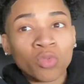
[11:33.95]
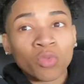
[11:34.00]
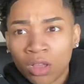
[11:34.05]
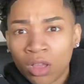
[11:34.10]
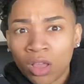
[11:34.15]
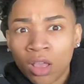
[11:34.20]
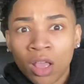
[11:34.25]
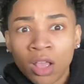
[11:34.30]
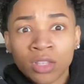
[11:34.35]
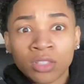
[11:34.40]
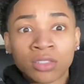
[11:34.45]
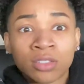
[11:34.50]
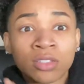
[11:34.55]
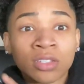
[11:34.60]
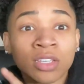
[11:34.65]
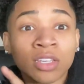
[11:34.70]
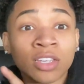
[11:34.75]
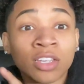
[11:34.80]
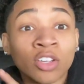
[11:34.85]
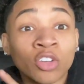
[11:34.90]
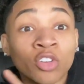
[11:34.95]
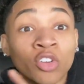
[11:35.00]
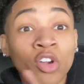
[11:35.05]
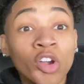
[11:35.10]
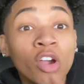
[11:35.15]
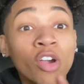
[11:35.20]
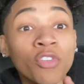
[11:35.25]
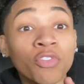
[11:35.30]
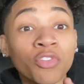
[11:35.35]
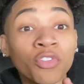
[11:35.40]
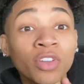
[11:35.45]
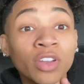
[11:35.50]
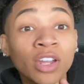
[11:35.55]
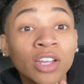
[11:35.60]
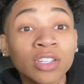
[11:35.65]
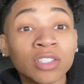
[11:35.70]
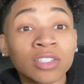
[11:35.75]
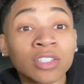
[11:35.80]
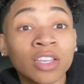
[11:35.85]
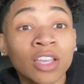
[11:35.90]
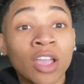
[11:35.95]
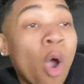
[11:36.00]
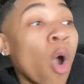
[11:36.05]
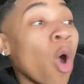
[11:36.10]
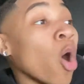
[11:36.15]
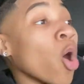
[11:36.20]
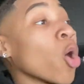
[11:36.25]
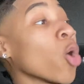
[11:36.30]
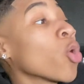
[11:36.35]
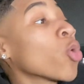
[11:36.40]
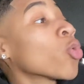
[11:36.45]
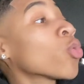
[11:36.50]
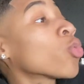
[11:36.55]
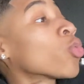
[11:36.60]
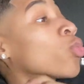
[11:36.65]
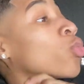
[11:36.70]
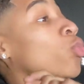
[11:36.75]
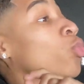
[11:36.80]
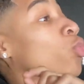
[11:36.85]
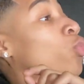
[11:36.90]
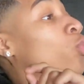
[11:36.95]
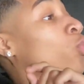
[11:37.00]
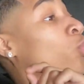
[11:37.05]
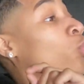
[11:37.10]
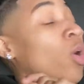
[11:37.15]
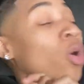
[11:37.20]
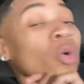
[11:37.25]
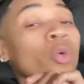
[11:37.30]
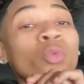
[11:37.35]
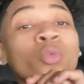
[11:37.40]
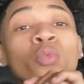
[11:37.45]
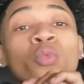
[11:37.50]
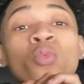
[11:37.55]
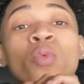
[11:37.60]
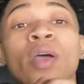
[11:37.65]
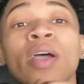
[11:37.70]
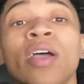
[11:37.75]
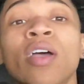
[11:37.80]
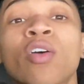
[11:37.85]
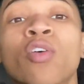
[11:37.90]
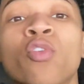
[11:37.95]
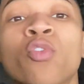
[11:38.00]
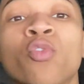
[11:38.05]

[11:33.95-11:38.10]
I seen girlfriend. I said, oh oh wow